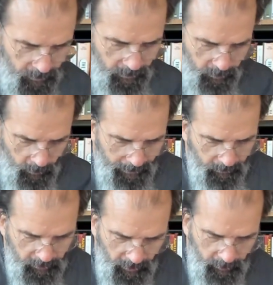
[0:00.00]
different
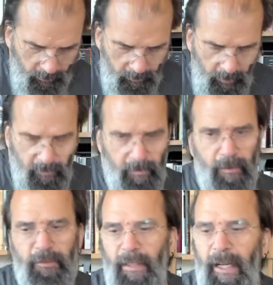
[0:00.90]
records honoring both of
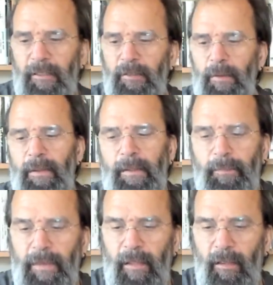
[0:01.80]
those guys who we
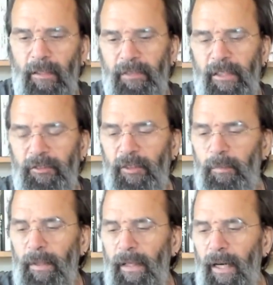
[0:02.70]
lost last year.
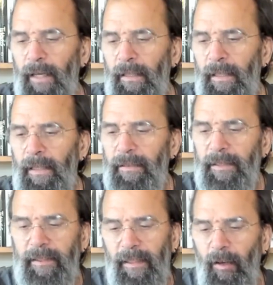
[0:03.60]
But
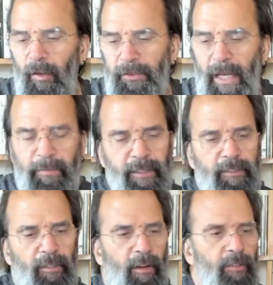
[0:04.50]
this is an old-timey
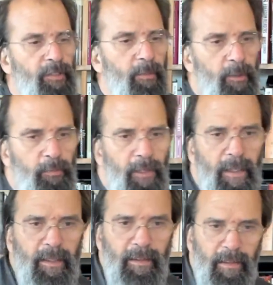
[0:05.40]
guitar, so I'm going to
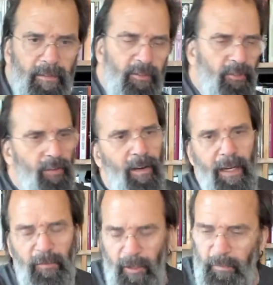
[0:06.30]
play. It's a song
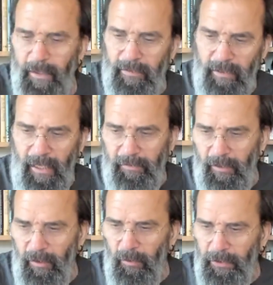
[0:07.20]
I wrote, but it's kind of
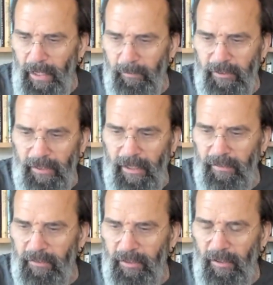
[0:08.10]
an old-timey
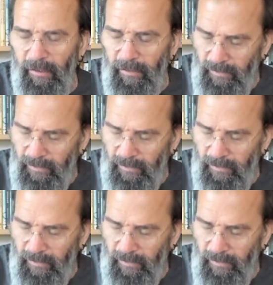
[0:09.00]
sounding song.